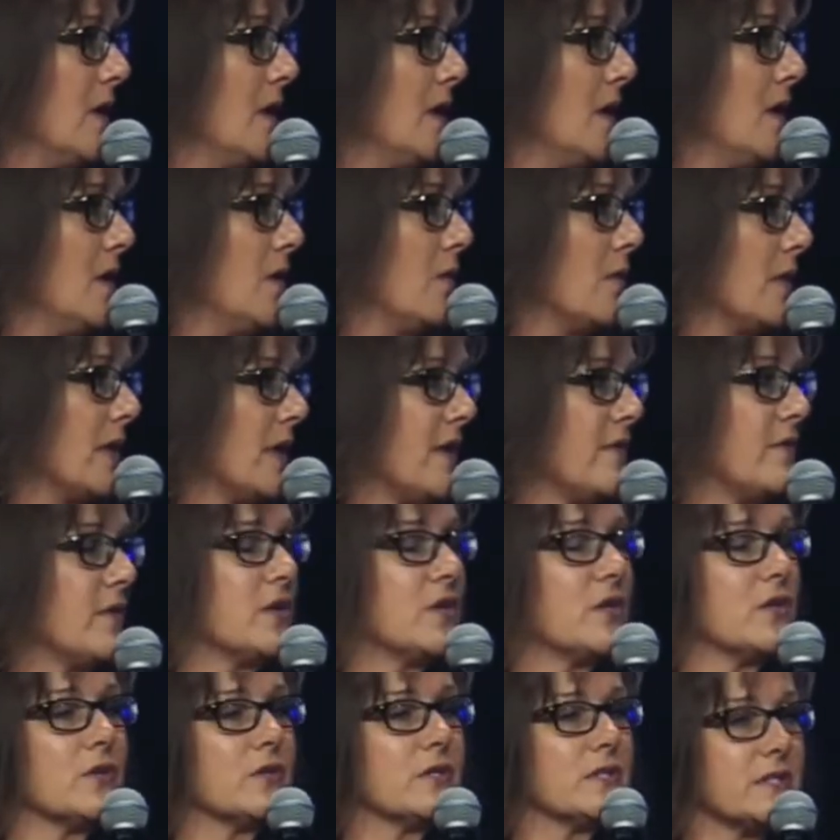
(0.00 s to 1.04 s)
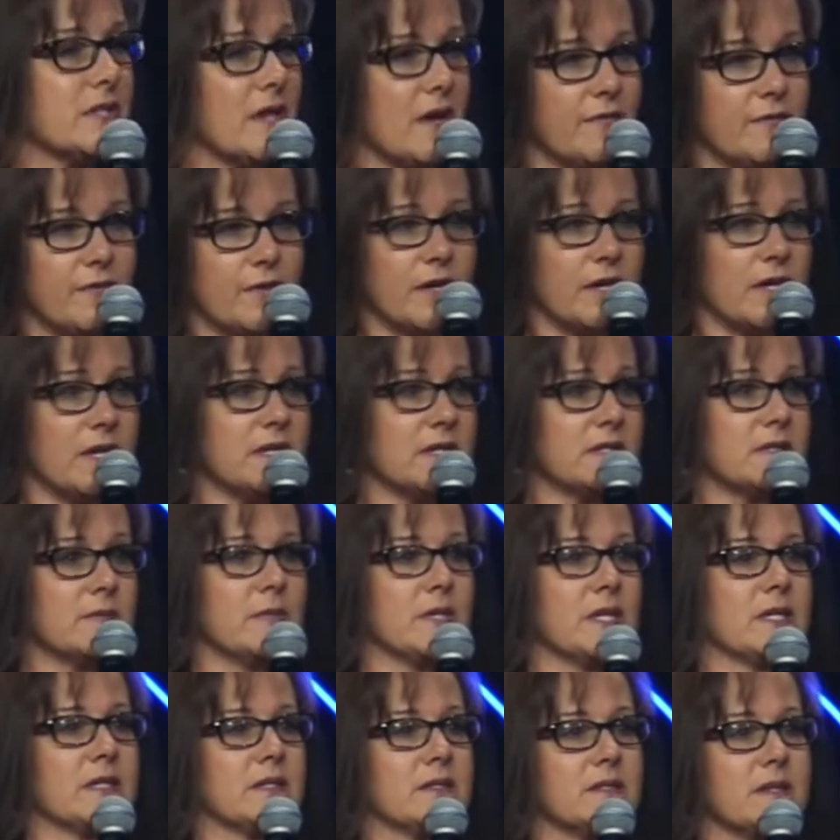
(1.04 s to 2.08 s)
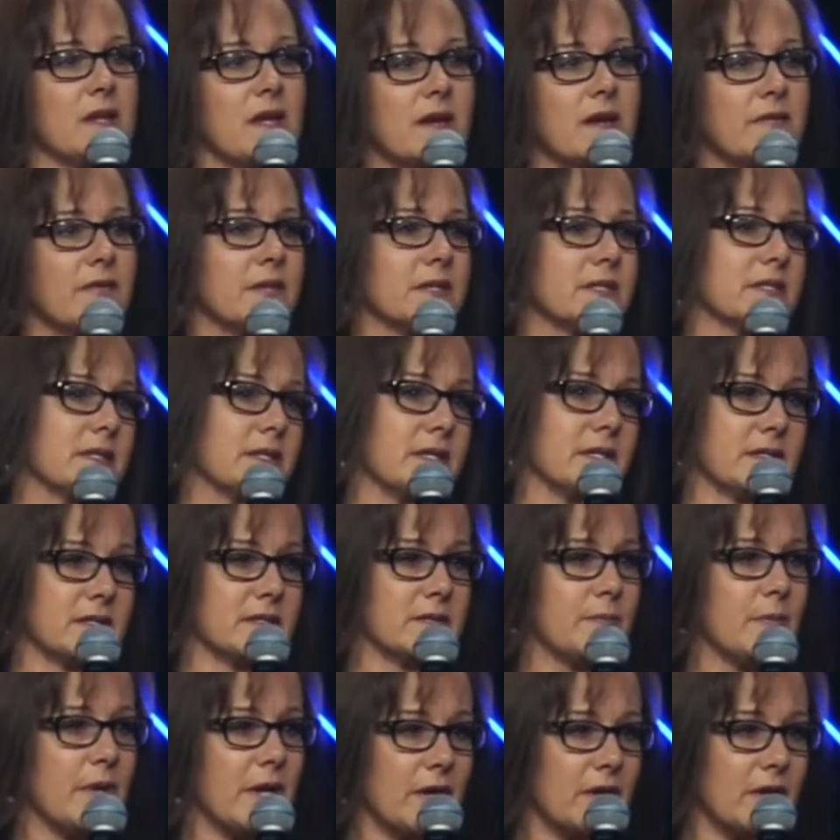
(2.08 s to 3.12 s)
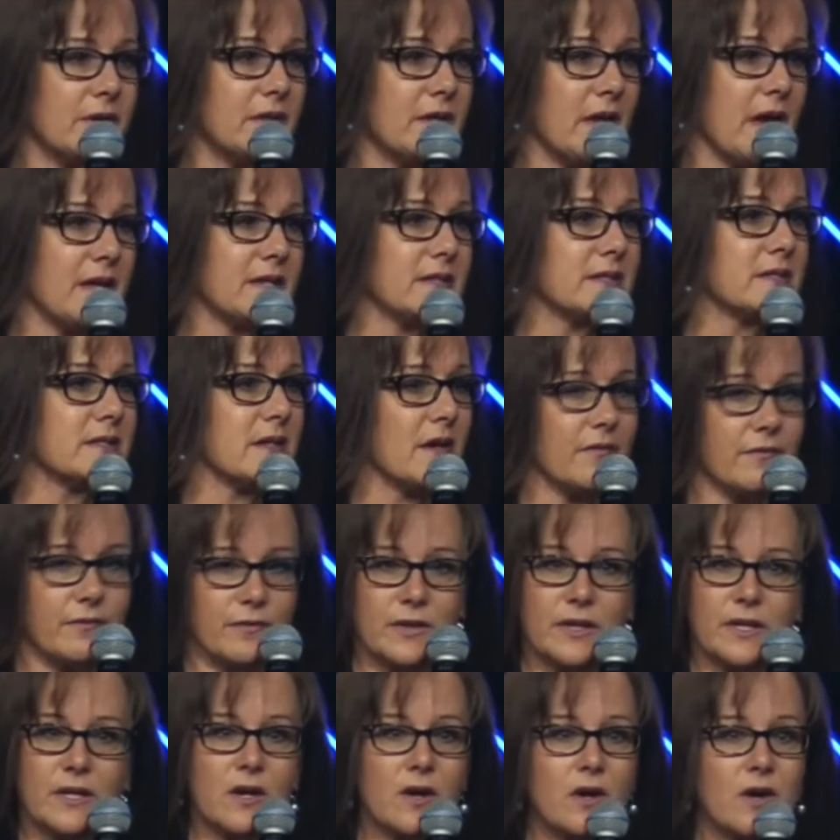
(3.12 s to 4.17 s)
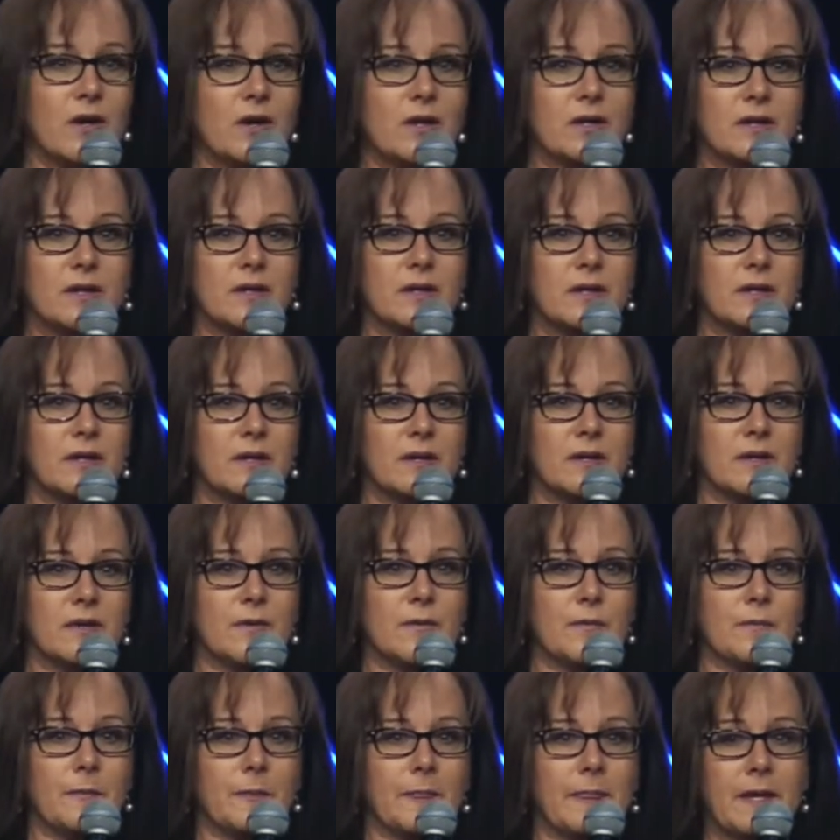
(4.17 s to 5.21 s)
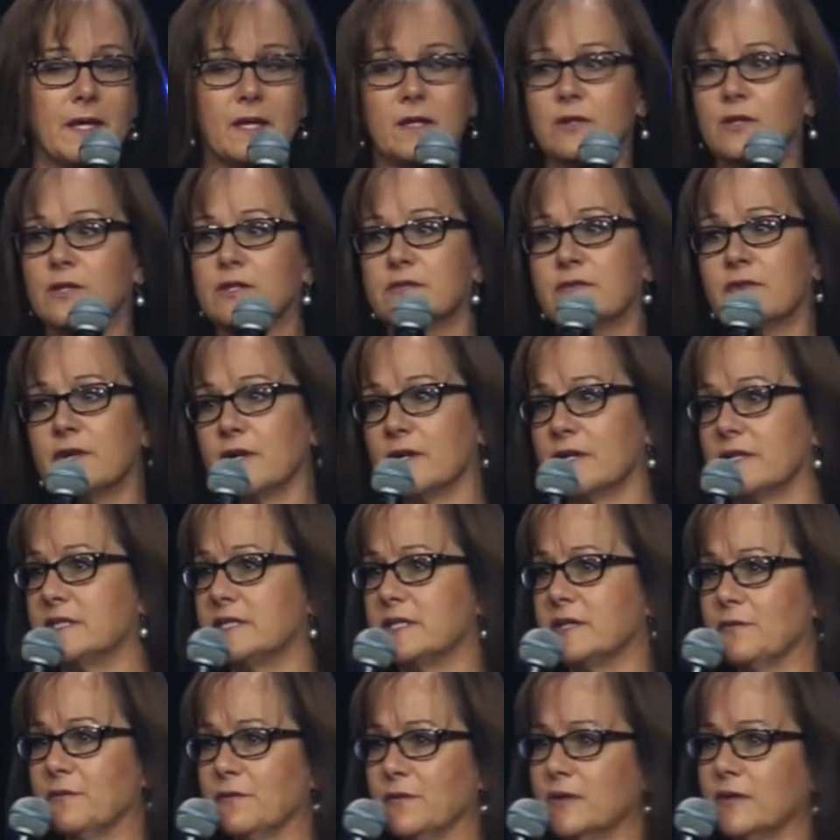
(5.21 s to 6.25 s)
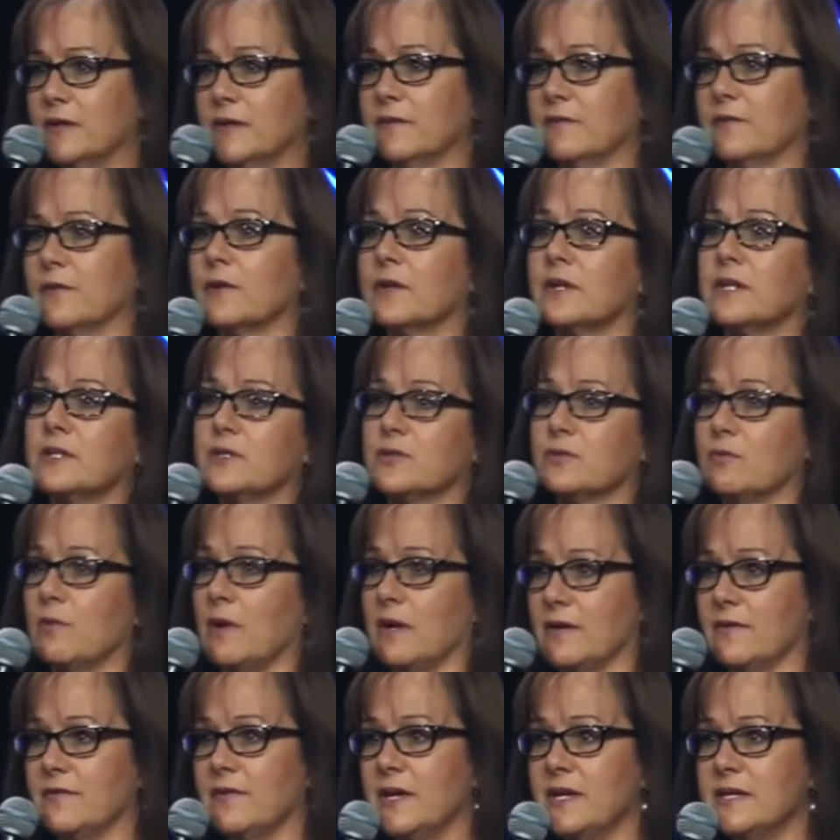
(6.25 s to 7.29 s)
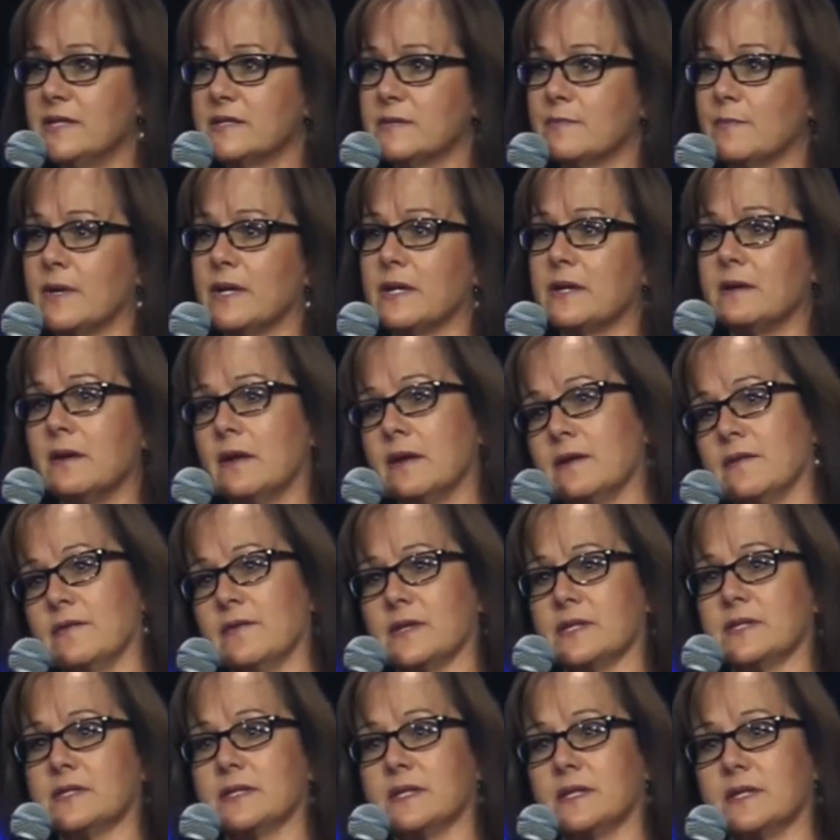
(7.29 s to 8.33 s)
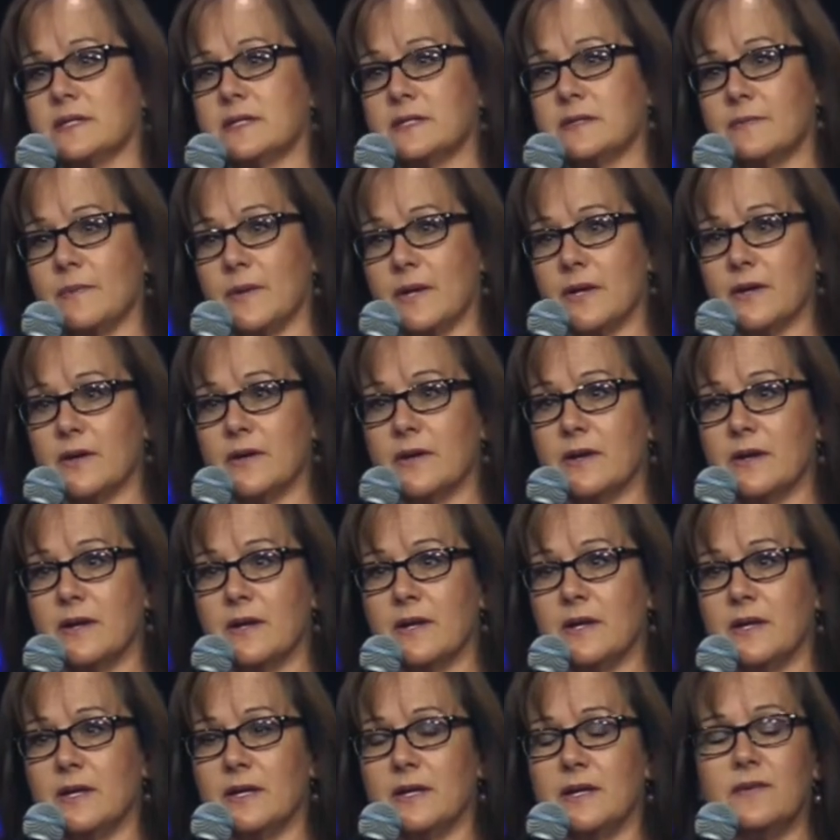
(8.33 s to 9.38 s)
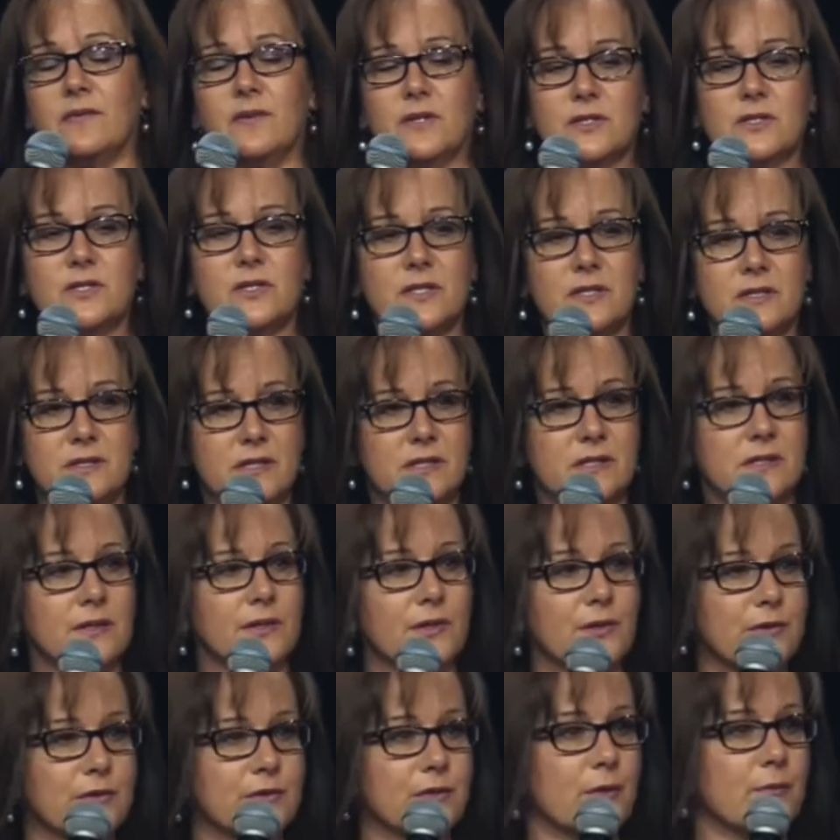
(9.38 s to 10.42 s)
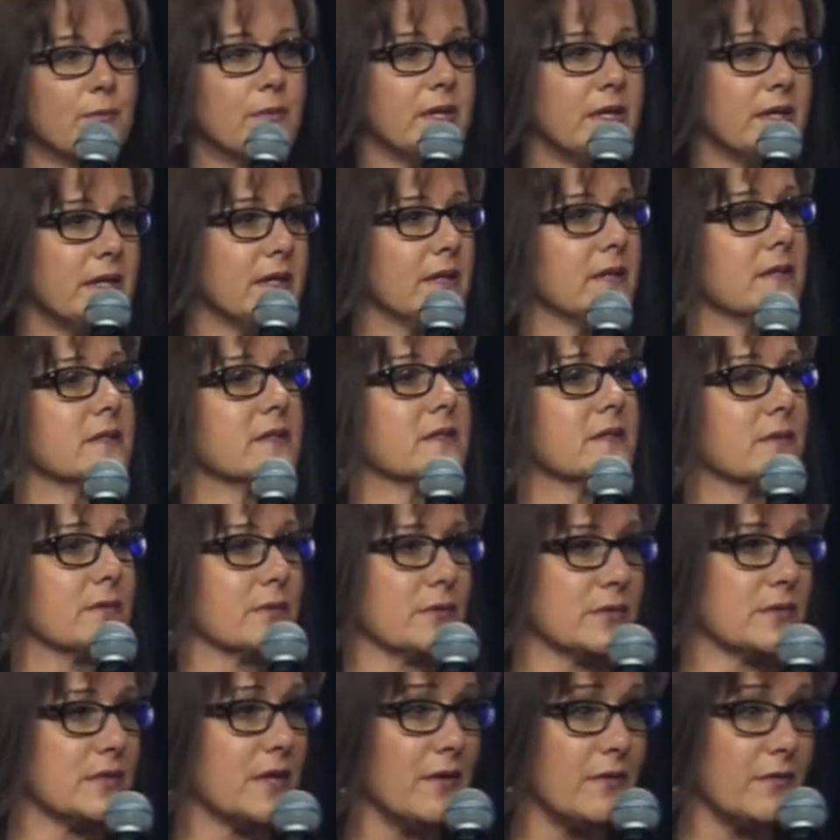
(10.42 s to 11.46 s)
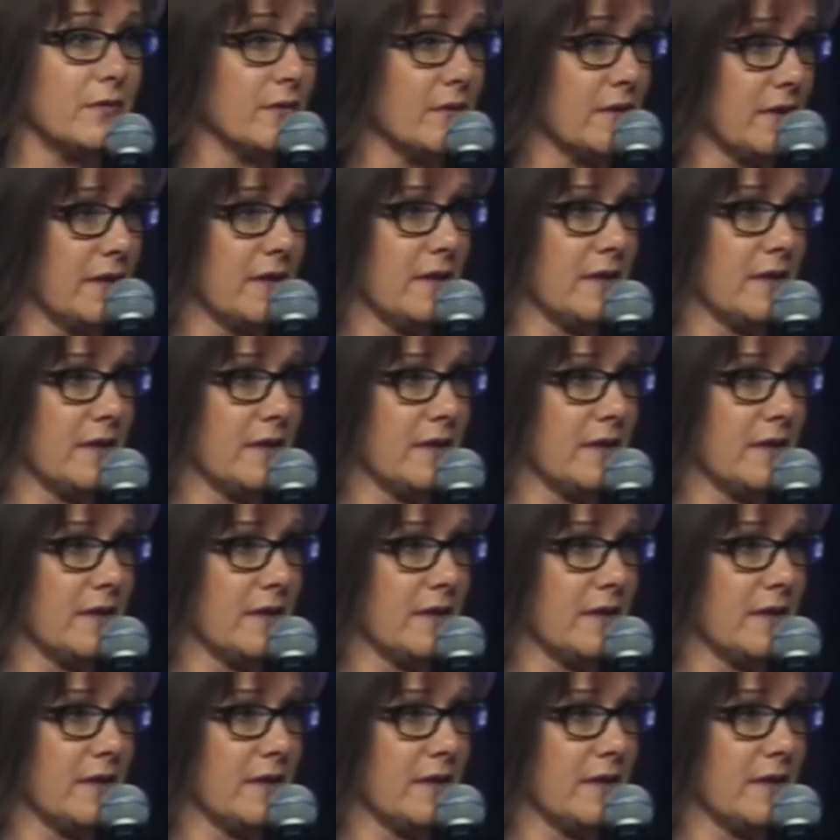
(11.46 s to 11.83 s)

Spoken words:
whatever your suffering is, because none of us get spared that suffering card. It looks very different for each one of us, but none of us get spared. Even Jesus learned obedience through suffering.